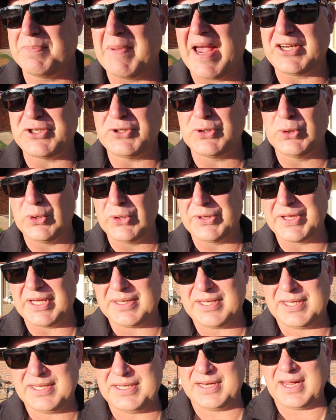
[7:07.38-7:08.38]
make sure
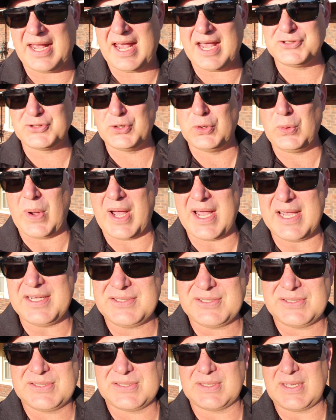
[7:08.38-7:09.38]
that, as
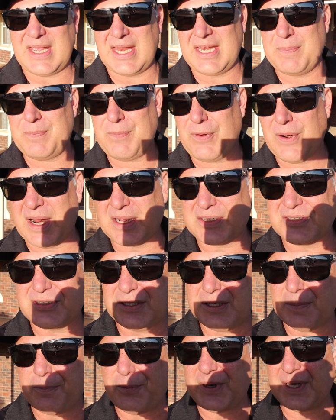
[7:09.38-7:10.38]
always, any products
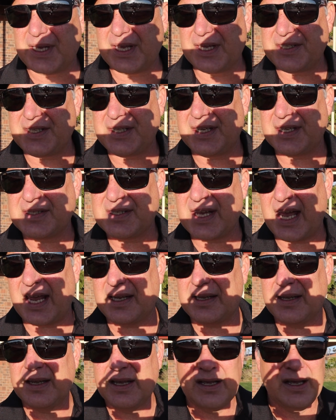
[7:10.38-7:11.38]
that you're putting into your
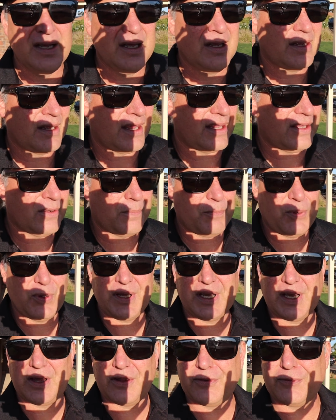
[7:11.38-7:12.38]
tank, you're
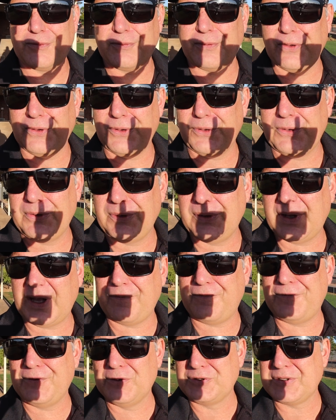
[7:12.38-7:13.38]
putting it through
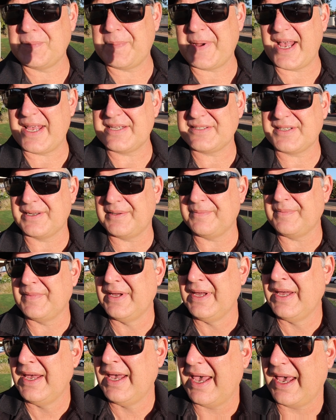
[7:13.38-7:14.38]
a filter basket,
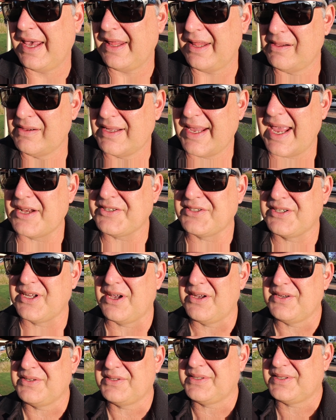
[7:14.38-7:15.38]
and it'll catch
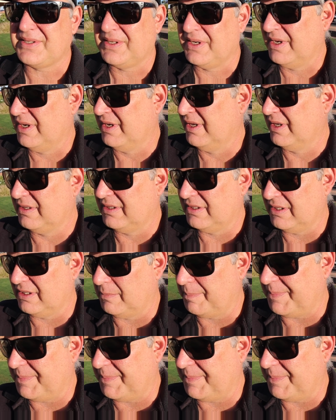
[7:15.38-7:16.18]
those little